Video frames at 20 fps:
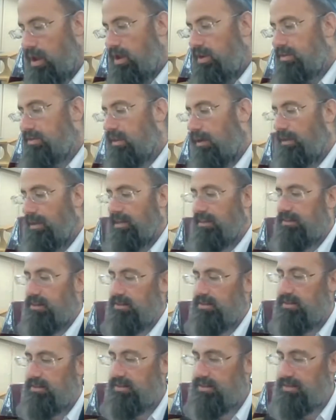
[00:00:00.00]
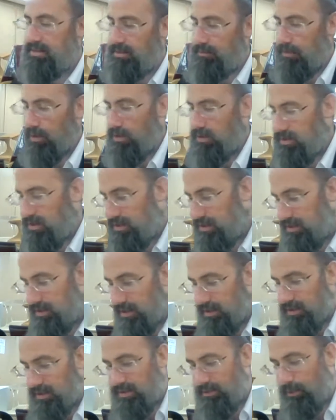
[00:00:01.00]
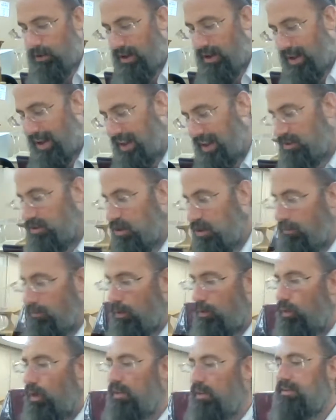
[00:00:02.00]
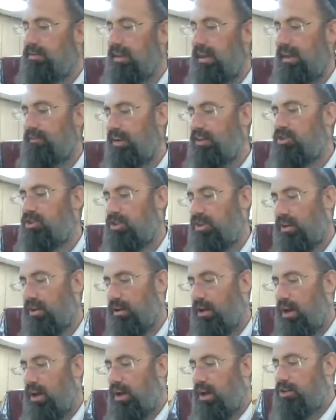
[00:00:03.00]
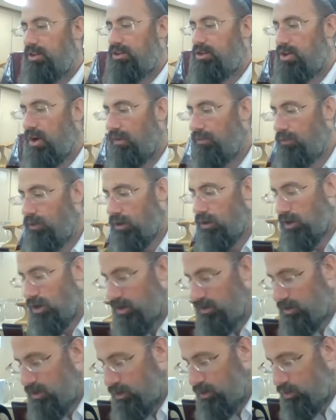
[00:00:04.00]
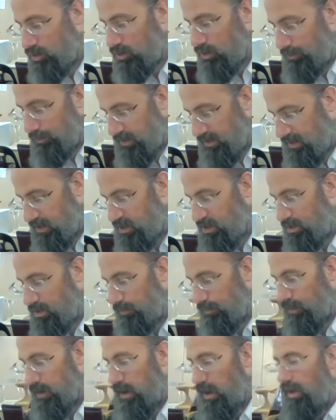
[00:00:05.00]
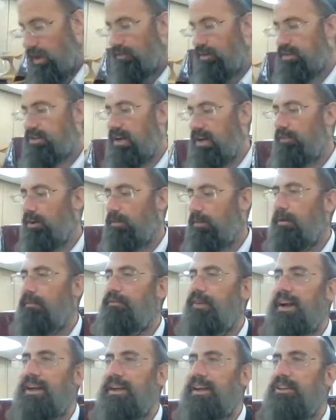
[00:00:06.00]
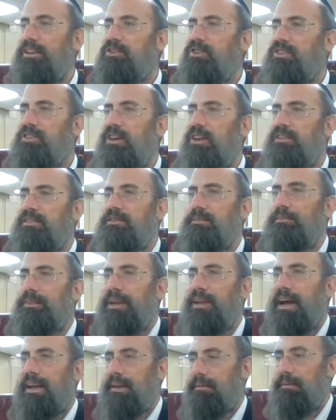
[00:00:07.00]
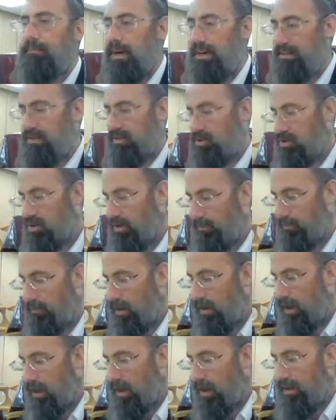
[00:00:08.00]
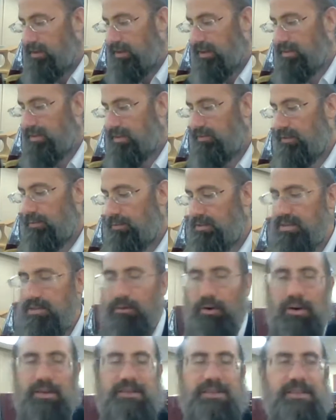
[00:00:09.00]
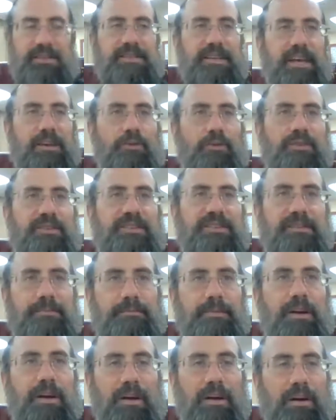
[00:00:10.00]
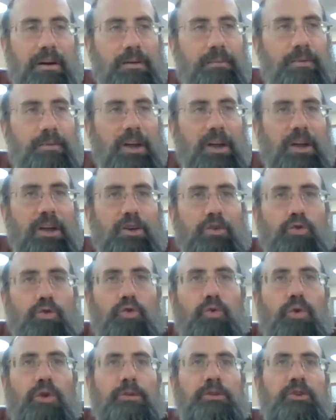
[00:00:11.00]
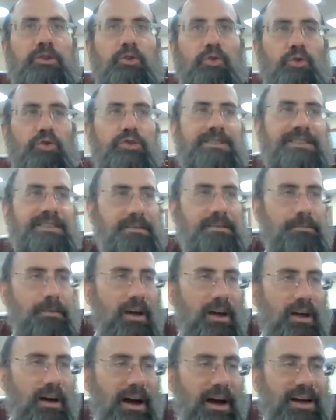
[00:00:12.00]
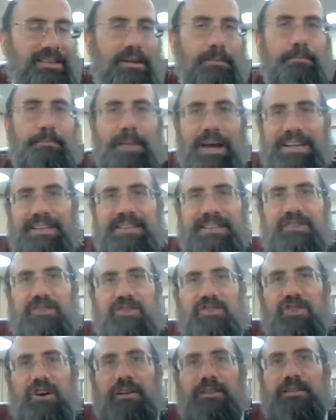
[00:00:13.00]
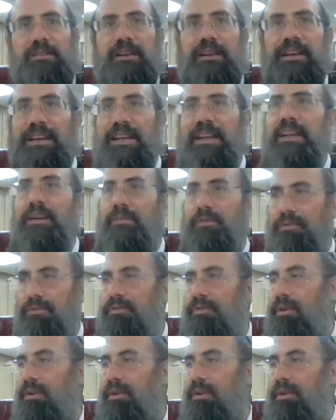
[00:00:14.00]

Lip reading: So Amalei Sosim and Simcha. Sosim said to Simcha, Chad Yomi, one day eventually, Shavkuch, you're going to lose your position. But Shavich Pabanki, you're just going to be like a messenger. Dichsiv Simcha said, say you with Simcha. You will use Simcha as a messenger to leave.